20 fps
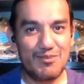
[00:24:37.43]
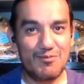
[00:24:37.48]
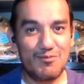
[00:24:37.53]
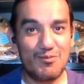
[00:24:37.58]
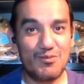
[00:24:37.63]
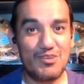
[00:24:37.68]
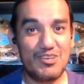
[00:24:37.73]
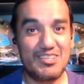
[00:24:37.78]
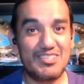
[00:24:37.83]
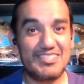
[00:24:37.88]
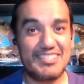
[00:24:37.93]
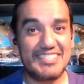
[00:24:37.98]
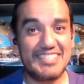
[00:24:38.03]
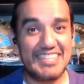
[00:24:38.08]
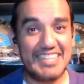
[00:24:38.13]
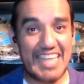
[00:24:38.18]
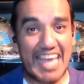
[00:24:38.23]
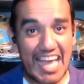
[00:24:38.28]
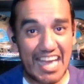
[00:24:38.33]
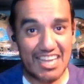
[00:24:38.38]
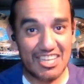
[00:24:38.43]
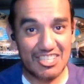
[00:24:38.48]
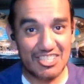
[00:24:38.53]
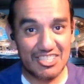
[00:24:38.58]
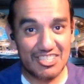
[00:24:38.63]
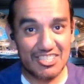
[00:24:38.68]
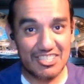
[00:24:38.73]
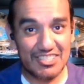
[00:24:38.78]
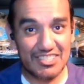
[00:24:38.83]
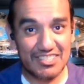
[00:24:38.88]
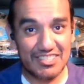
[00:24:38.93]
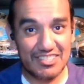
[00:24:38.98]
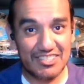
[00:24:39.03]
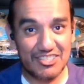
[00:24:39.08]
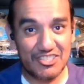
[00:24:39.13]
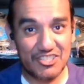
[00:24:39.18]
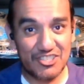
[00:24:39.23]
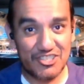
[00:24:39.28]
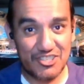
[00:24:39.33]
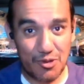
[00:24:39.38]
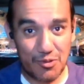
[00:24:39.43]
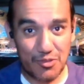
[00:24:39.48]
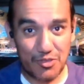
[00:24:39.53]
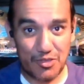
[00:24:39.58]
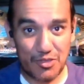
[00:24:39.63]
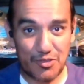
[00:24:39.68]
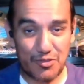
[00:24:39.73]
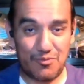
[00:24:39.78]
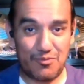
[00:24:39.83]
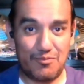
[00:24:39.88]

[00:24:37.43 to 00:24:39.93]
what does that show you?